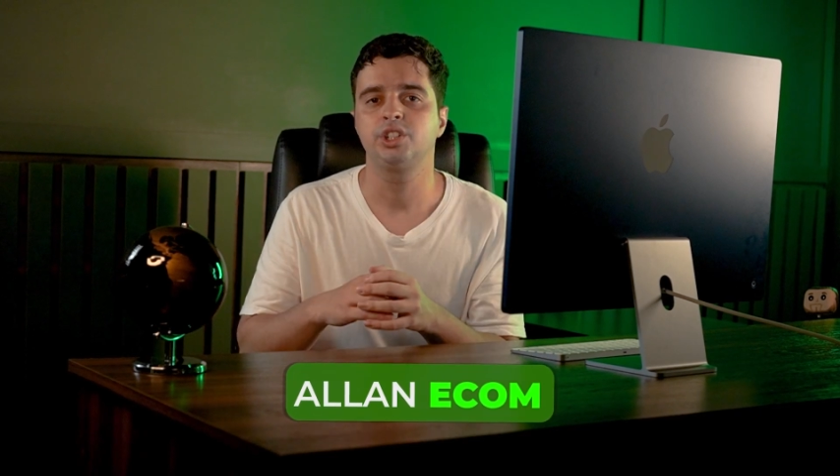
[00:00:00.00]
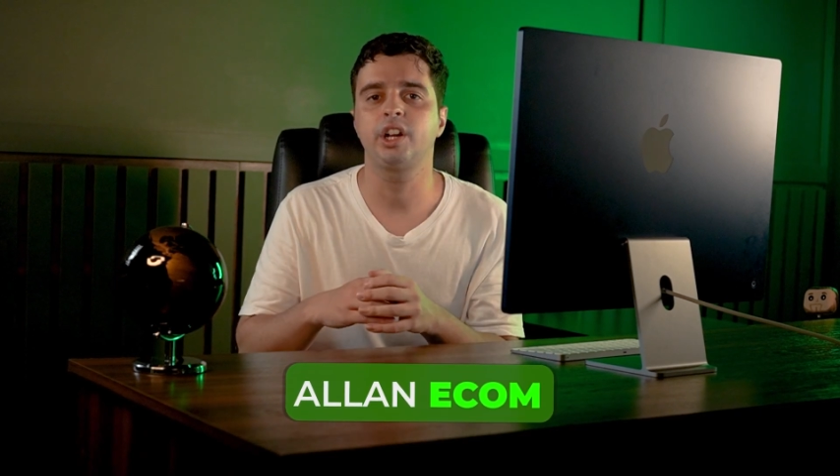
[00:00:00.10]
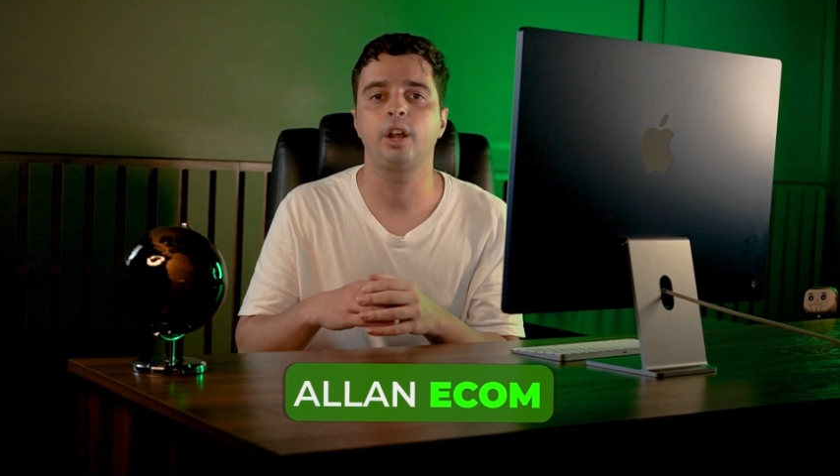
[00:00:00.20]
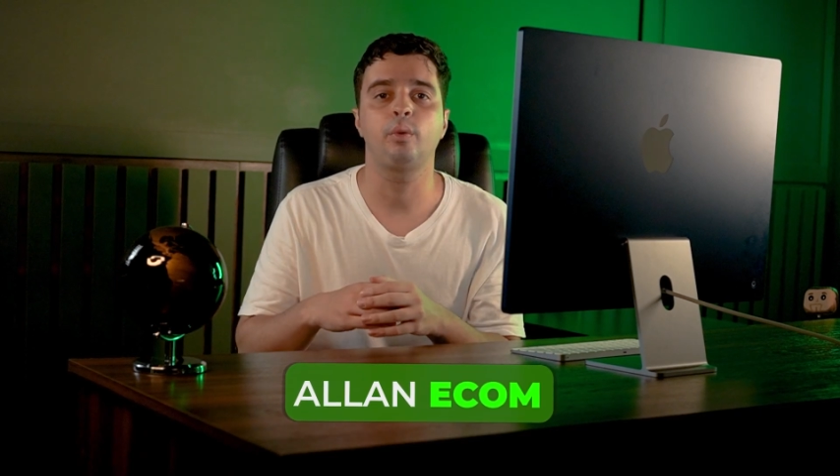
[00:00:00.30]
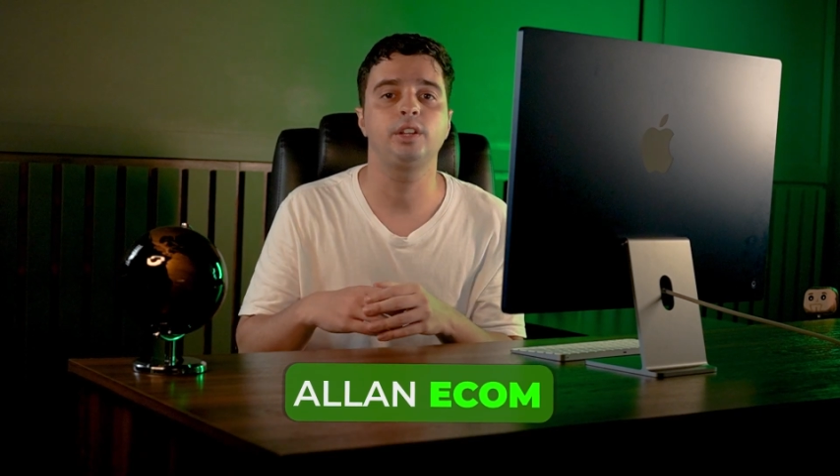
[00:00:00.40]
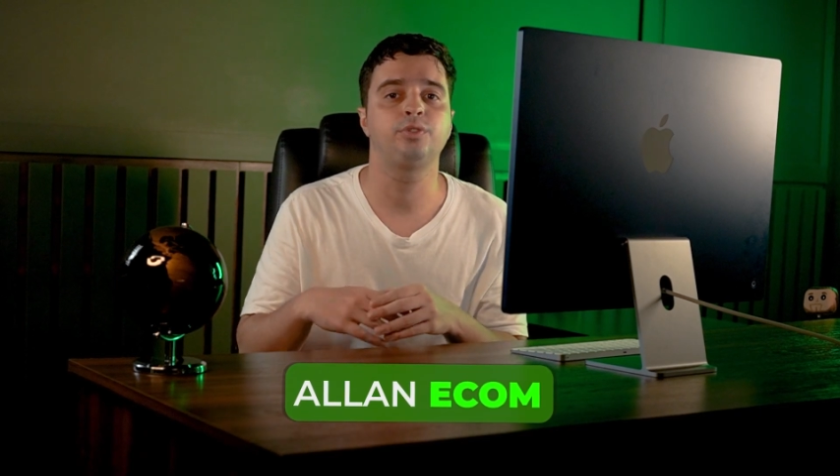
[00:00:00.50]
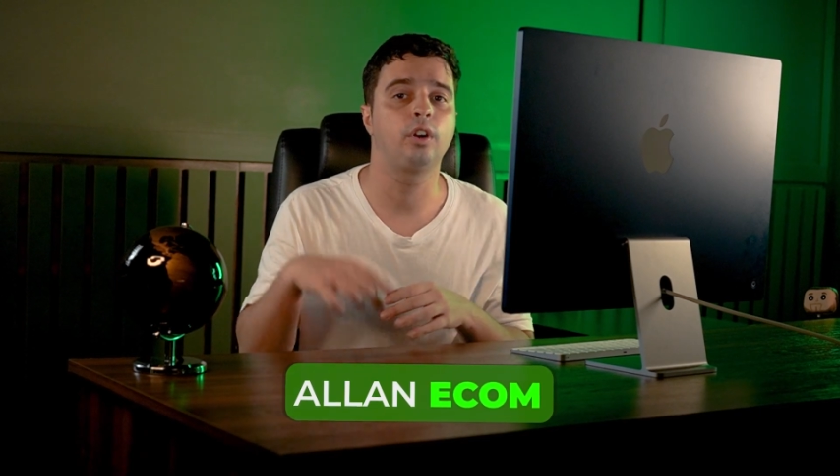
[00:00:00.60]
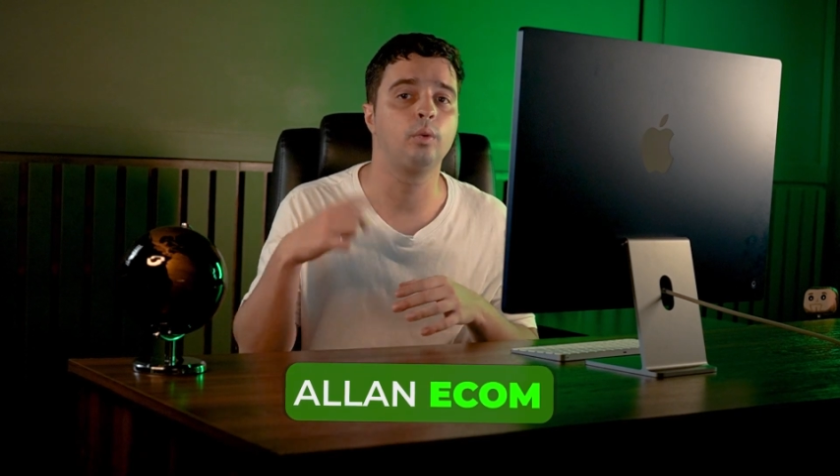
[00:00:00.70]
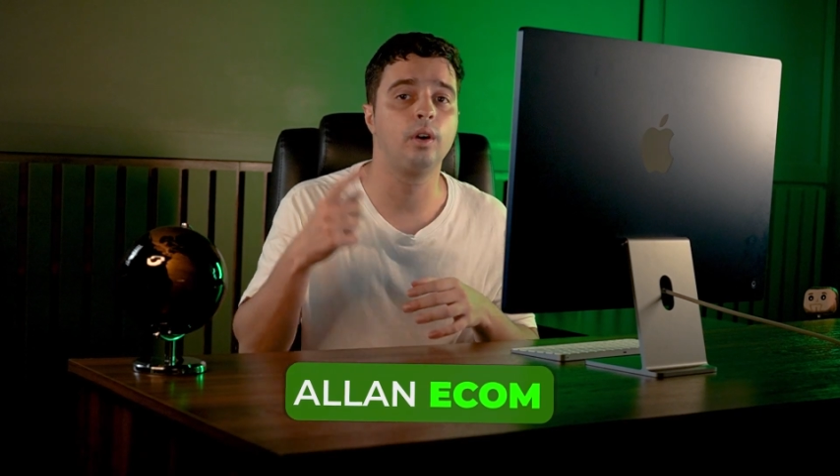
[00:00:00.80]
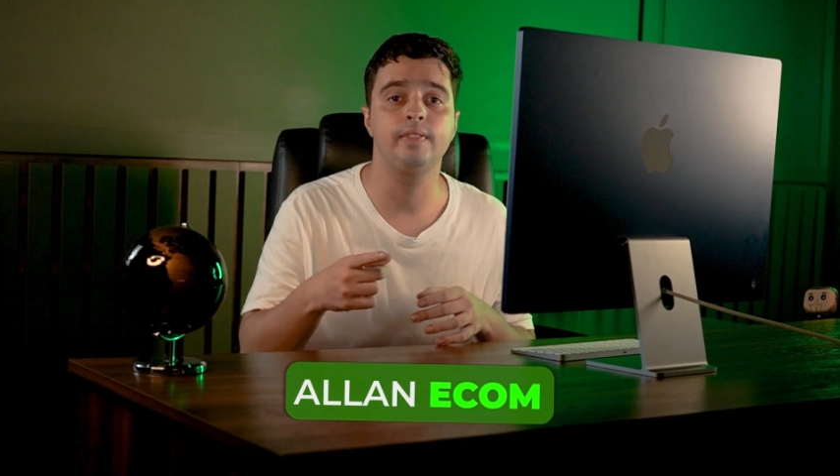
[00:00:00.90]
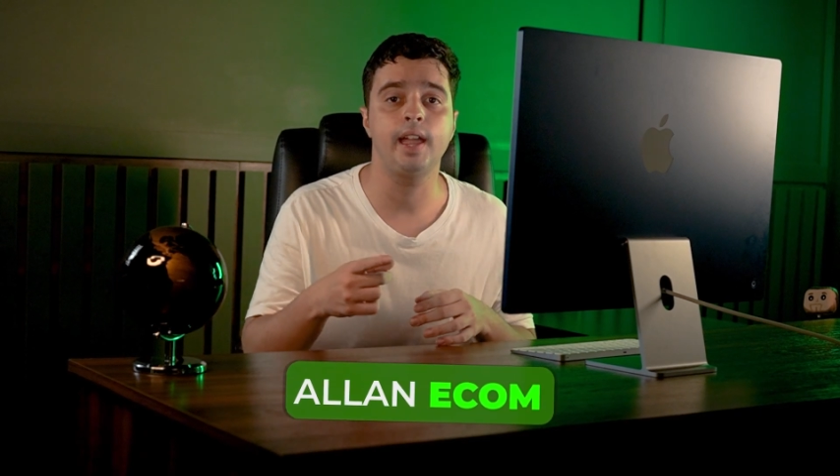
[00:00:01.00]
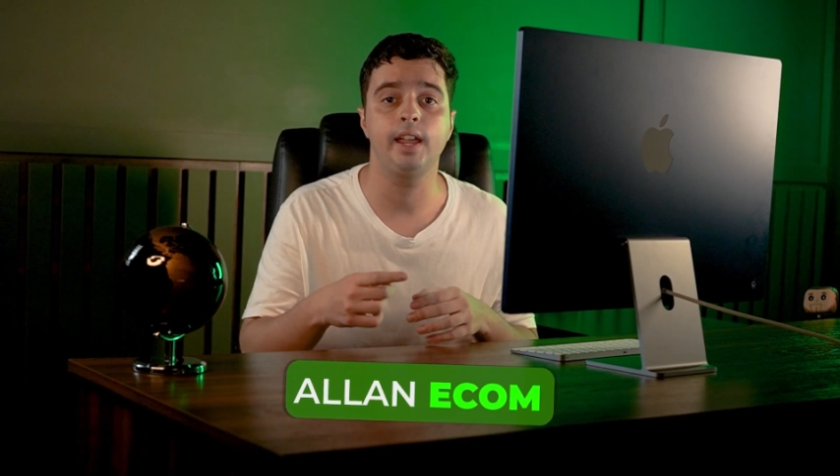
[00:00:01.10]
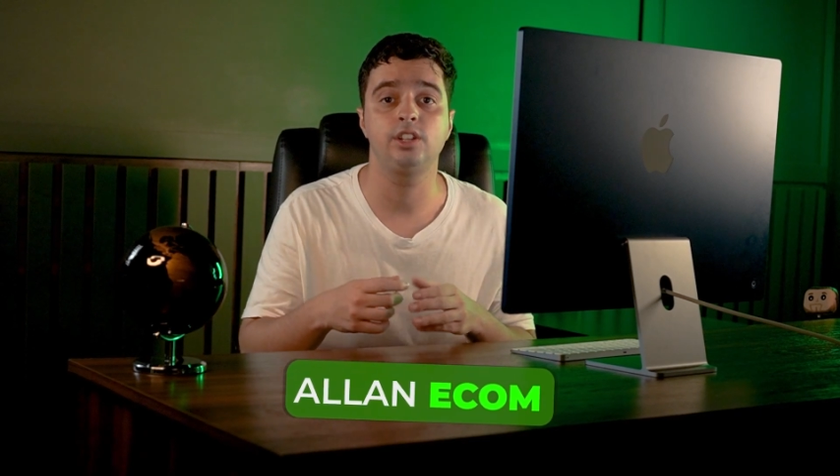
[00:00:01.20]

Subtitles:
Should I wait for 1 day?